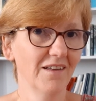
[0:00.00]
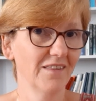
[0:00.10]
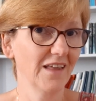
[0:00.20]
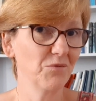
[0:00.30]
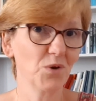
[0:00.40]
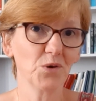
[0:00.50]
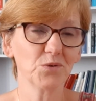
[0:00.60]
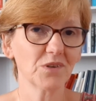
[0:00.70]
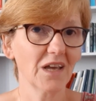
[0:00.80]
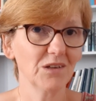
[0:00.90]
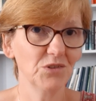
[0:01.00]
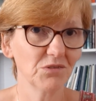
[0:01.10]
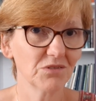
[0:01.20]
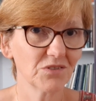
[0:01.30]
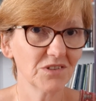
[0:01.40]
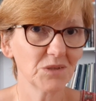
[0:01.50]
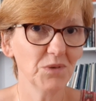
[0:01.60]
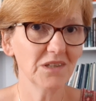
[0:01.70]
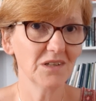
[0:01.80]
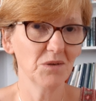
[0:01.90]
Then we also get neurotransmitter